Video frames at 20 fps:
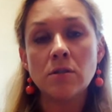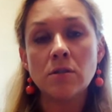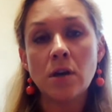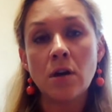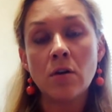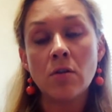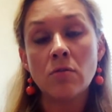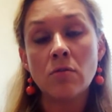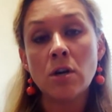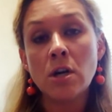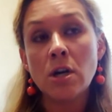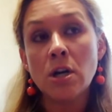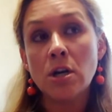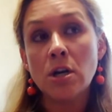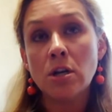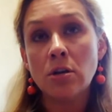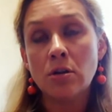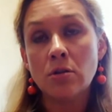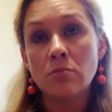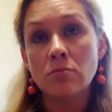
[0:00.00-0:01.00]
So,
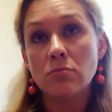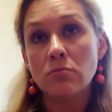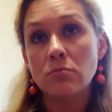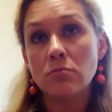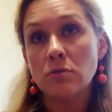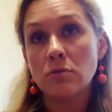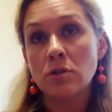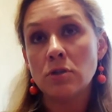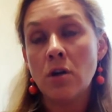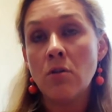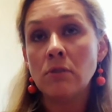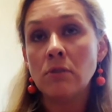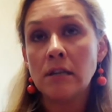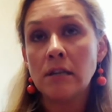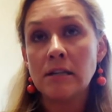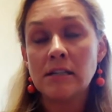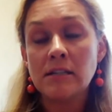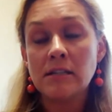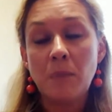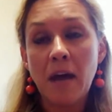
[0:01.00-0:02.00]
you know, don't
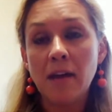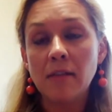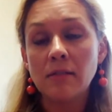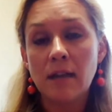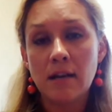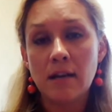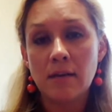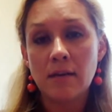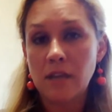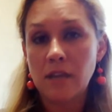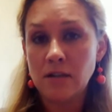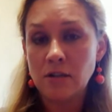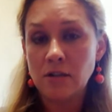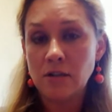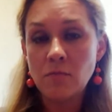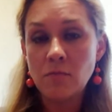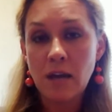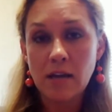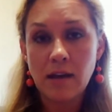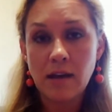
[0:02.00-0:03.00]
expect that if they
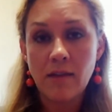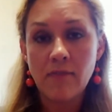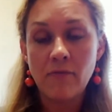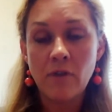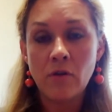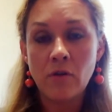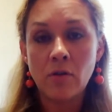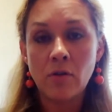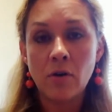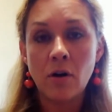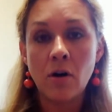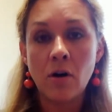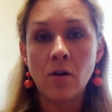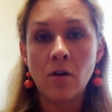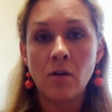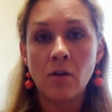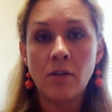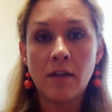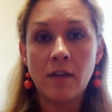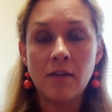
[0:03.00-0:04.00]
do make that phone
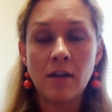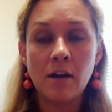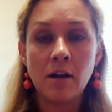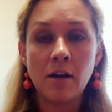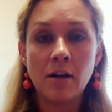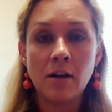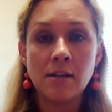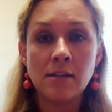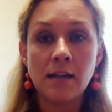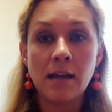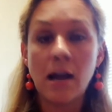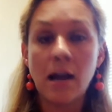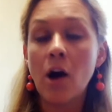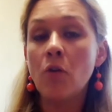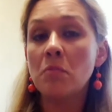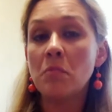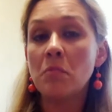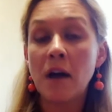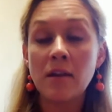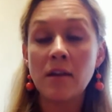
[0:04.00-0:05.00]
call that they're going to say,
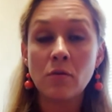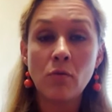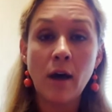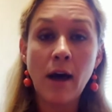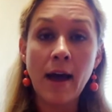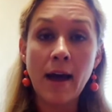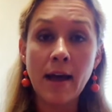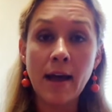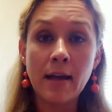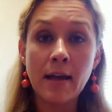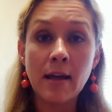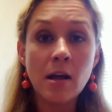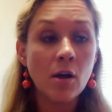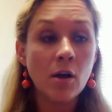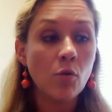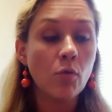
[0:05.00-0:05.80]
"Oh, and by the way,